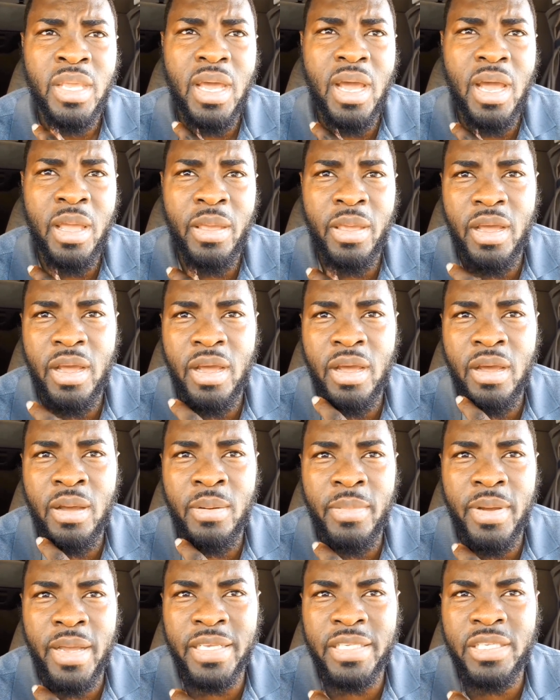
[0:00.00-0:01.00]
i
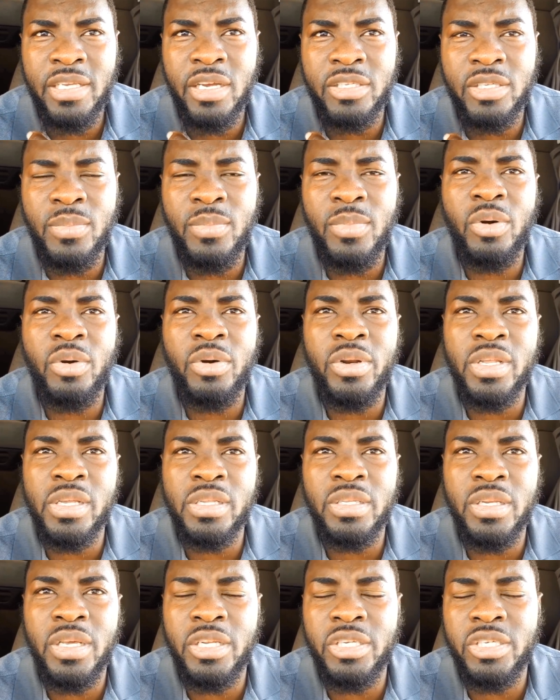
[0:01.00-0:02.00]
um i saw some load
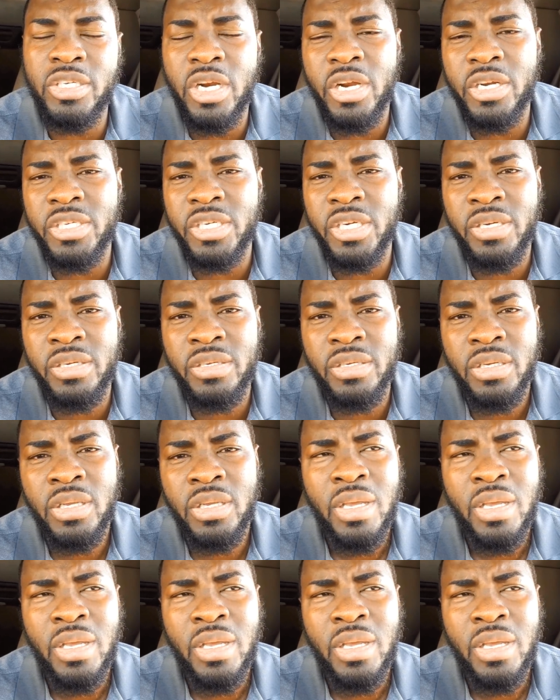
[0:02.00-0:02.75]
in, in georgia